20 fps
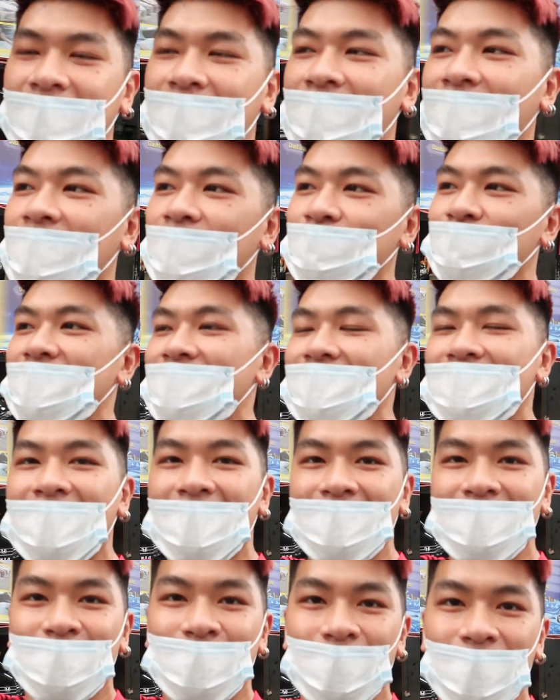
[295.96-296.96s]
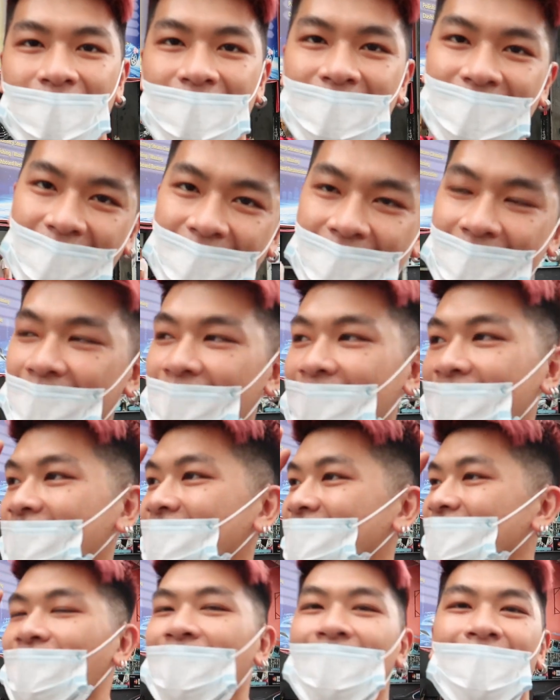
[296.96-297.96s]
and then I'm gonna take the truck, and then
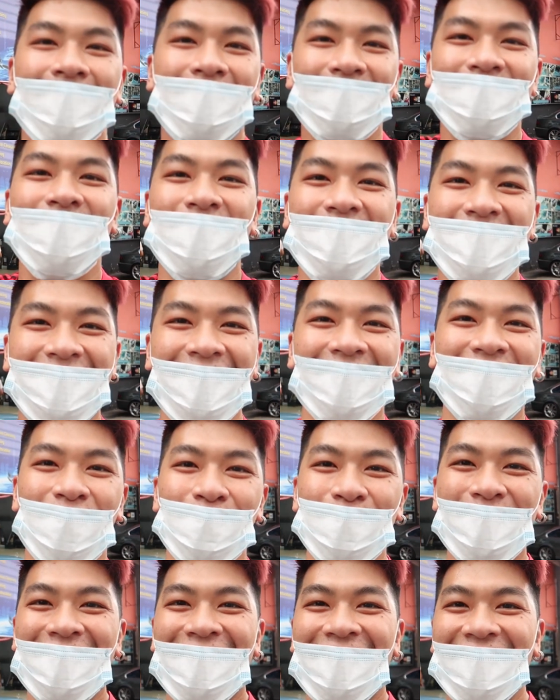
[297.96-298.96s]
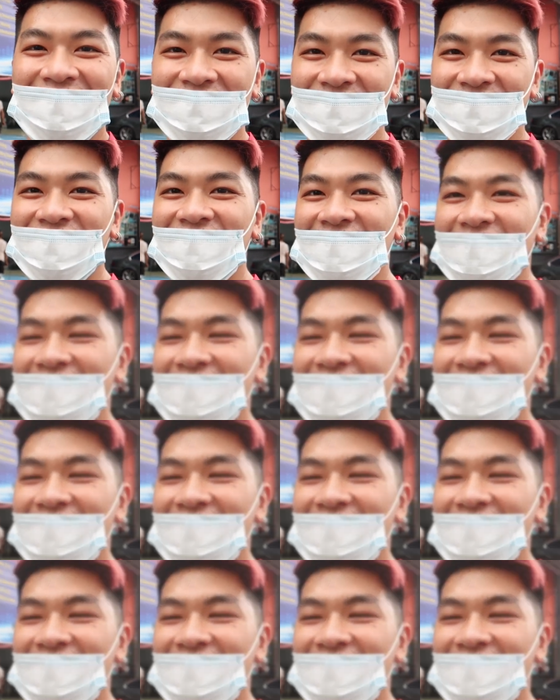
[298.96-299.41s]
I'm gonna get on with life.